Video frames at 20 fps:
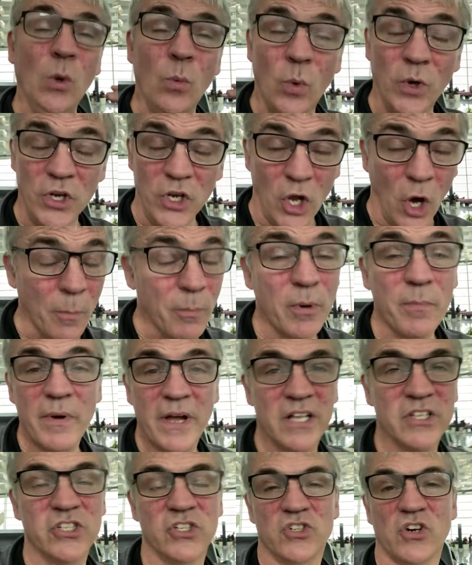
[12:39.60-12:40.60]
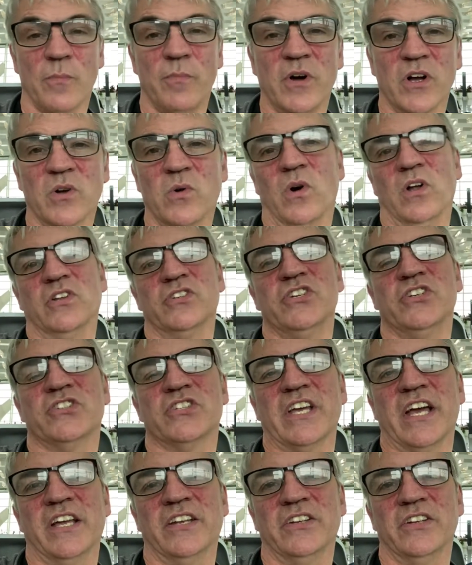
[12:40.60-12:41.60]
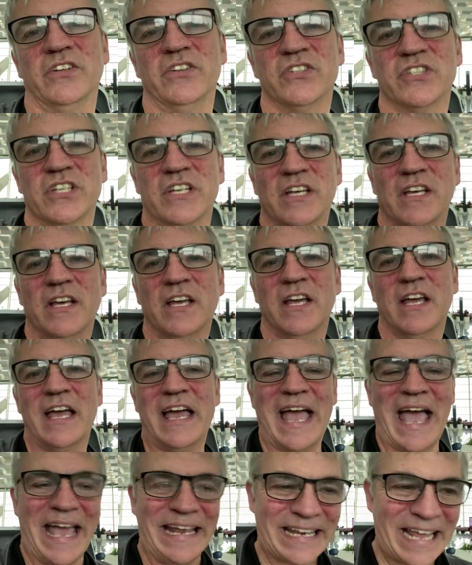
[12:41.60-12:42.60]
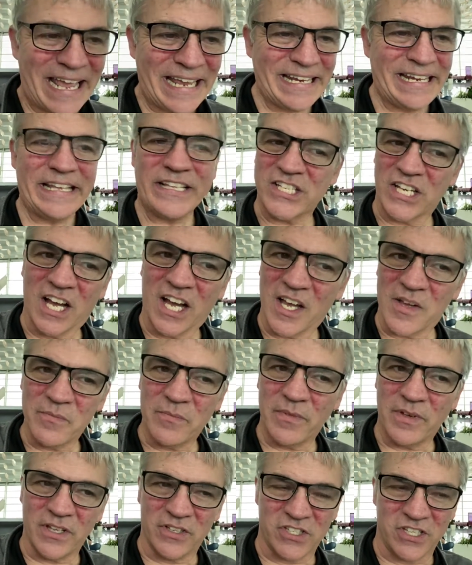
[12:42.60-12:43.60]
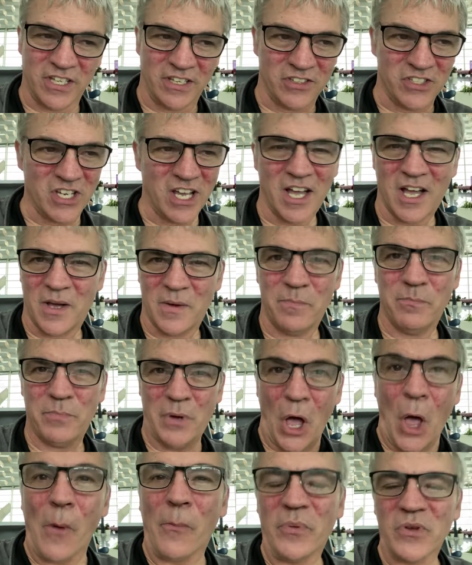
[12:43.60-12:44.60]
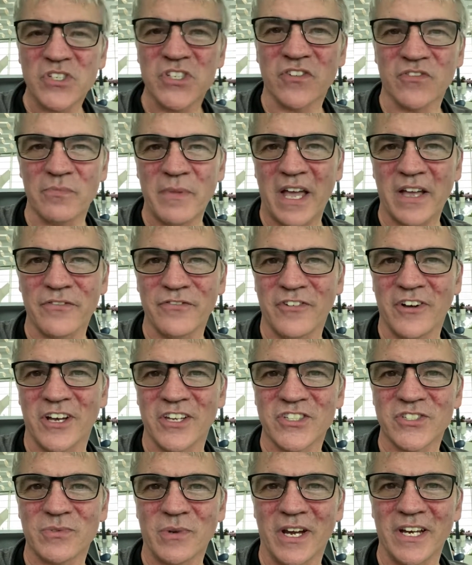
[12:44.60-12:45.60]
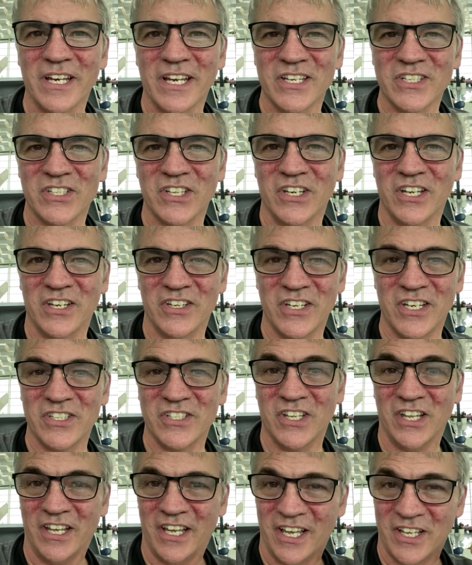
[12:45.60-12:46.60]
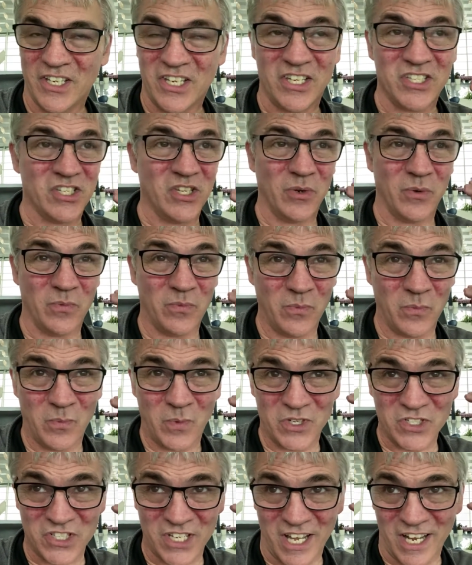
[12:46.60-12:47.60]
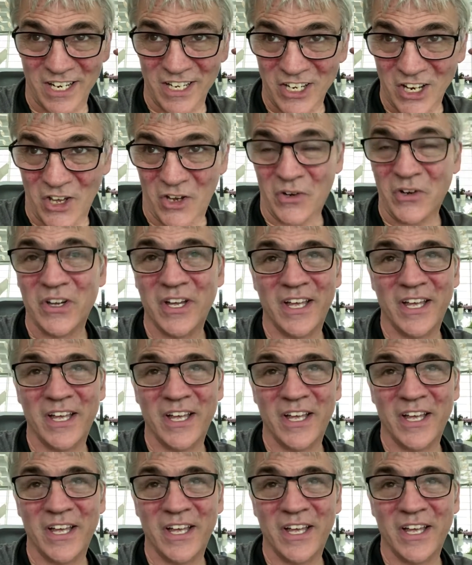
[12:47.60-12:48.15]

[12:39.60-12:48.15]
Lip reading: We're not prepared to drop our quality standards at any time. It's the entire purpose of MAGFAST, right? Is that we're saying no.